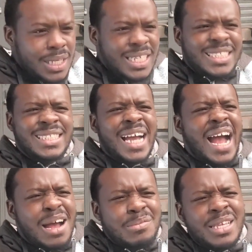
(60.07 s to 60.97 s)
his
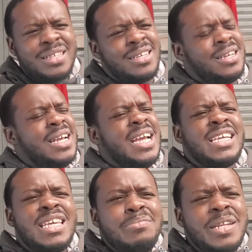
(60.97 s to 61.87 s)
timing,
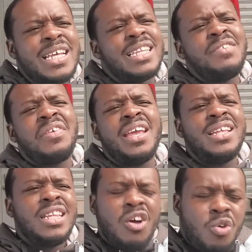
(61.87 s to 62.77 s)
keeping that left
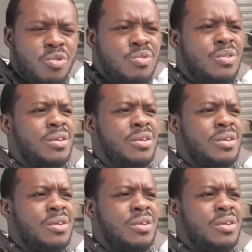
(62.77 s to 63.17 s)
hand low.